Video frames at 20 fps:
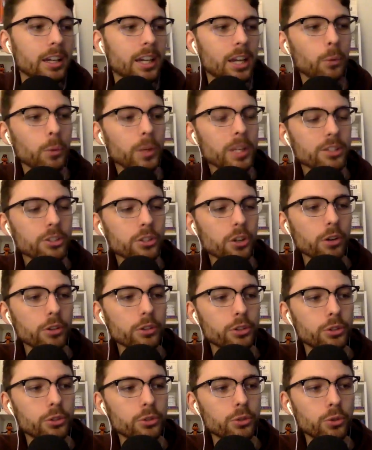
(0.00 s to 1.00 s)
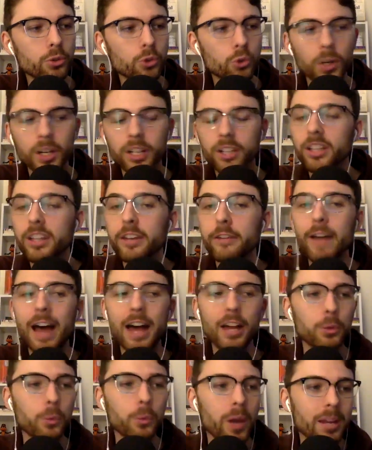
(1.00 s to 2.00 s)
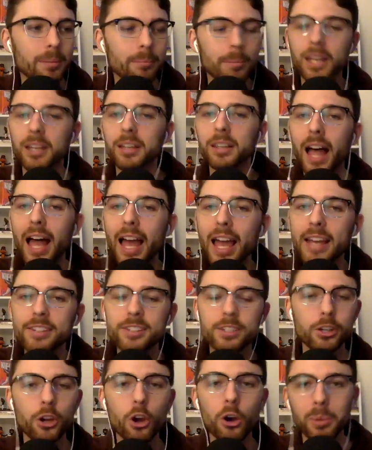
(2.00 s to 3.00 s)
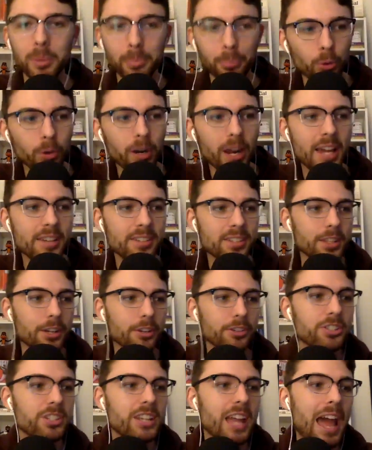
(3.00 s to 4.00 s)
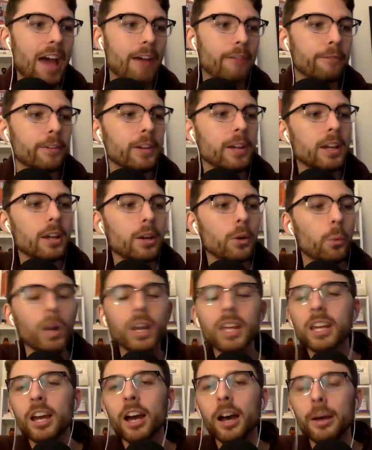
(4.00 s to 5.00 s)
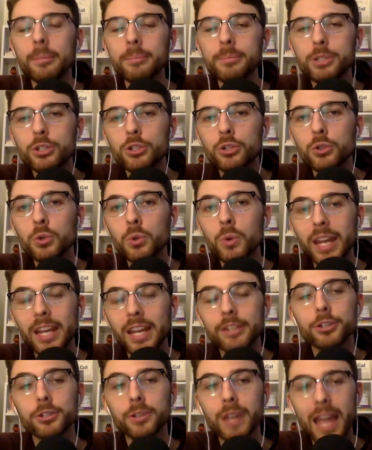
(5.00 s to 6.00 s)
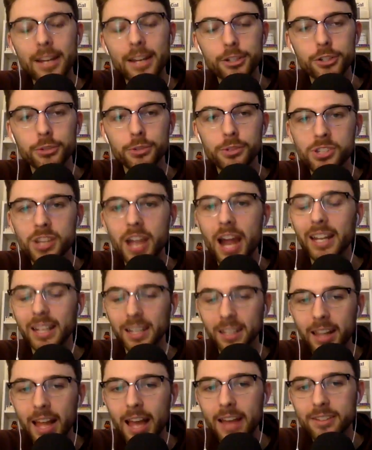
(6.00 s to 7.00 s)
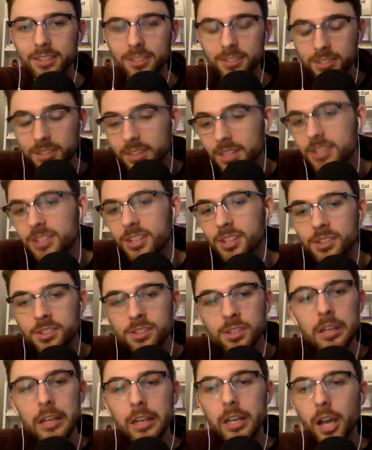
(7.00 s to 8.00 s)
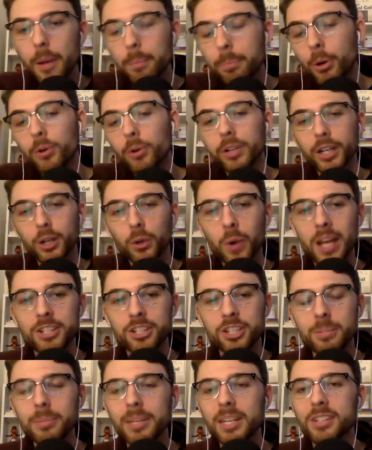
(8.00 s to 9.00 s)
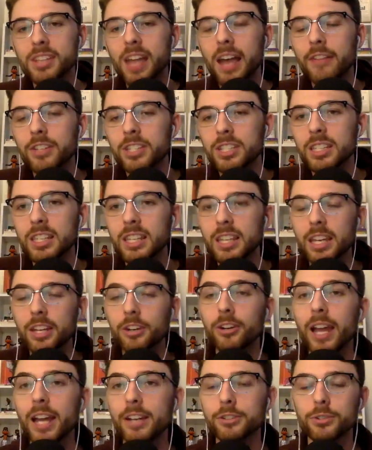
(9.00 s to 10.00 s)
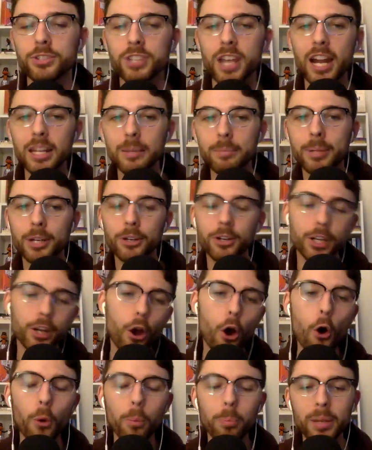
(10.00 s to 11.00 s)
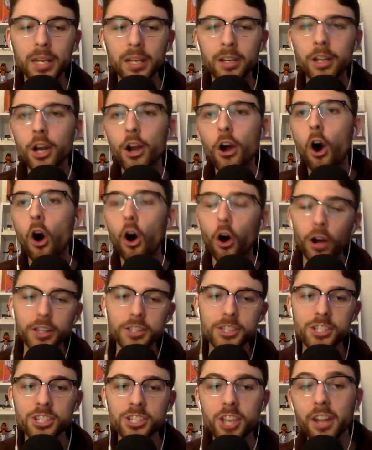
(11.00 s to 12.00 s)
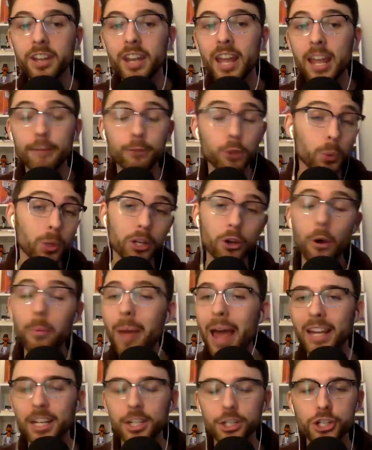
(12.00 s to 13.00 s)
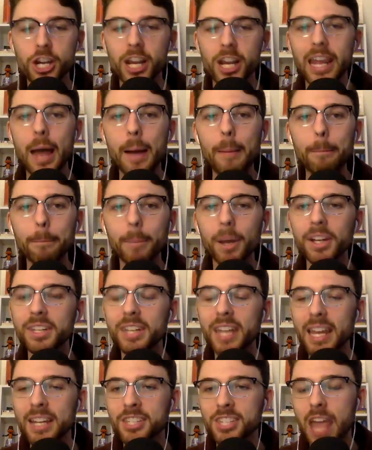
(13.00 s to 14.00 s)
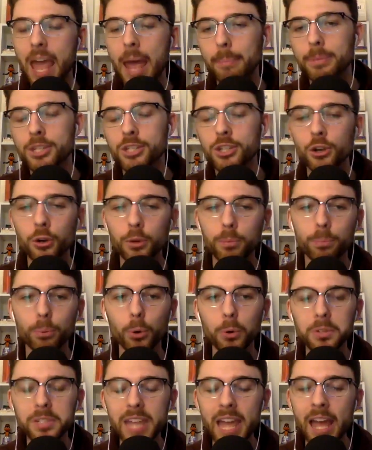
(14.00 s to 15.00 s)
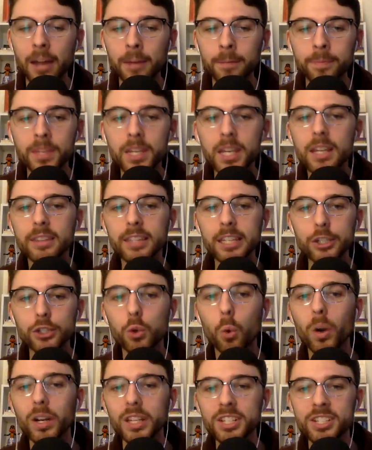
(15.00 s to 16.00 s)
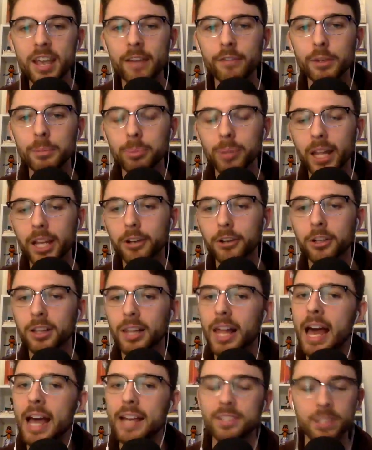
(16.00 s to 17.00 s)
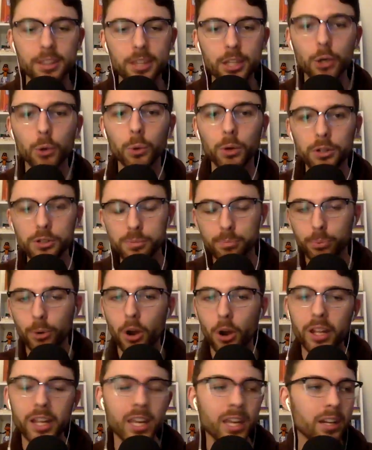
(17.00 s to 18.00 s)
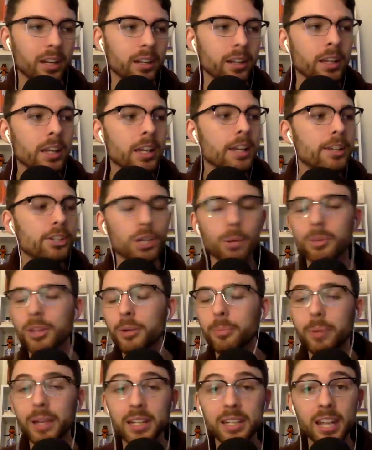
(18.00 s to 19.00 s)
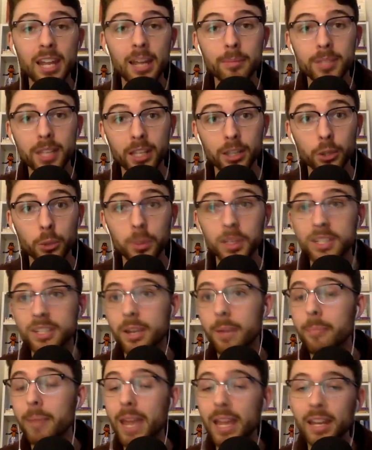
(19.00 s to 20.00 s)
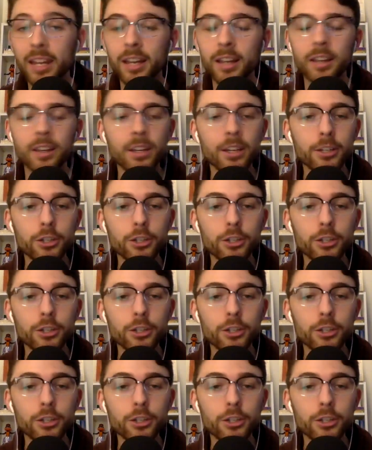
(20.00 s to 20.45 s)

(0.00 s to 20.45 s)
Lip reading: can we start to critically evaluate Mike Elias and Kobe Perez and their staff when it comes to international signing classes? And this is a pertinent question because obviously the international signing period opened on Sunday. If you want to go back and check out Monday's episode, broke down the 27 player class that the Orioles brought in and some of their big names like Luis Almeida,